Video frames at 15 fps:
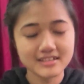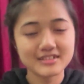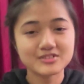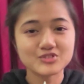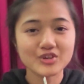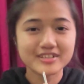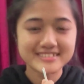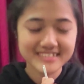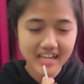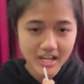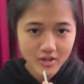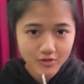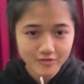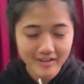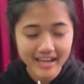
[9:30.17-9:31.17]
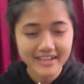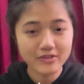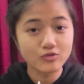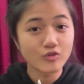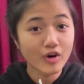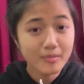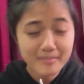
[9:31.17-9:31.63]
So it's kind of like
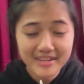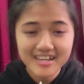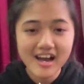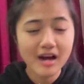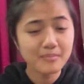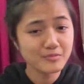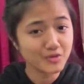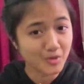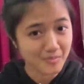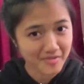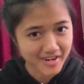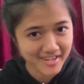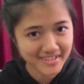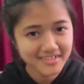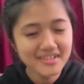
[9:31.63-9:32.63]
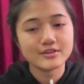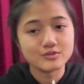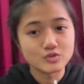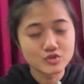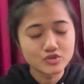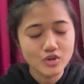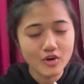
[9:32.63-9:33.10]
warming up your brain.
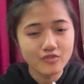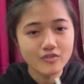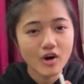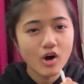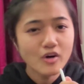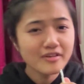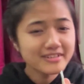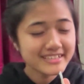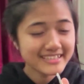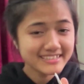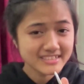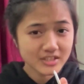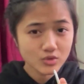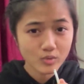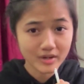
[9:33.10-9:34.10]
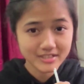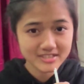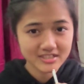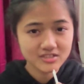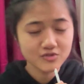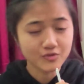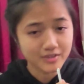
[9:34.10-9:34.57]
You solve all the easy
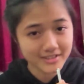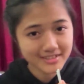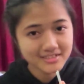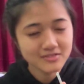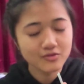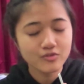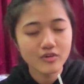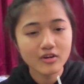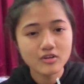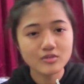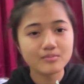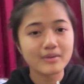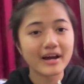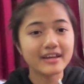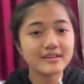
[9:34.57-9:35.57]
questions first, followed by